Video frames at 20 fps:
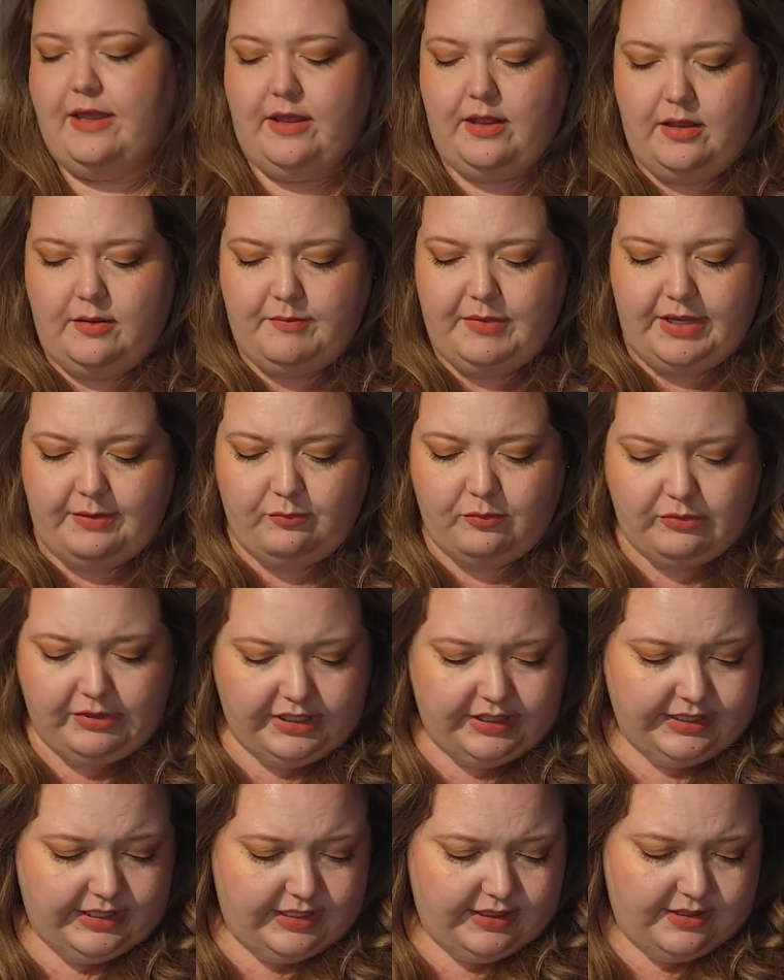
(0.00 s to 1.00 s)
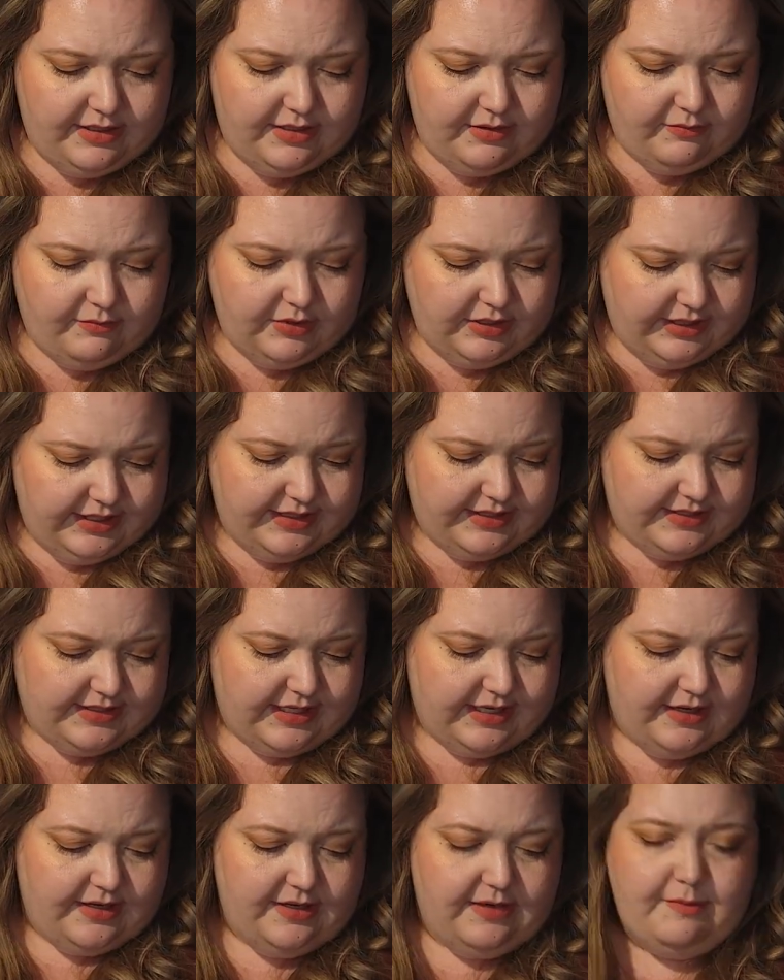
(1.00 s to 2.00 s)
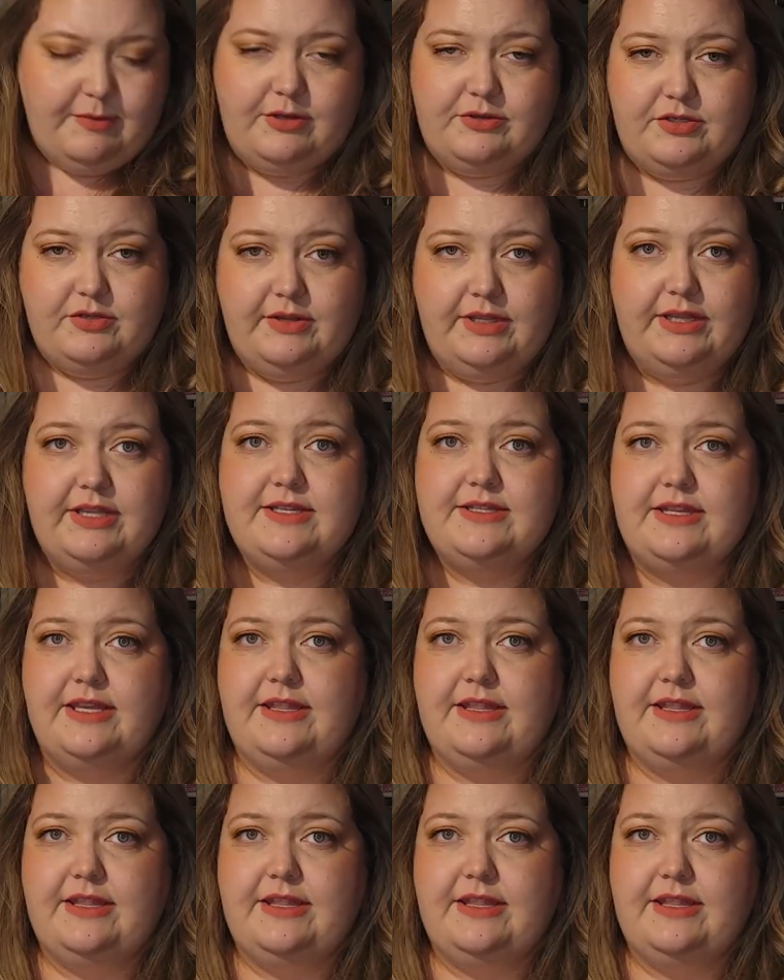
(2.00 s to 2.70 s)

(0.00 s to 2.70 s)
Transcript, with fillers: Um, I'm really really excited about doing this.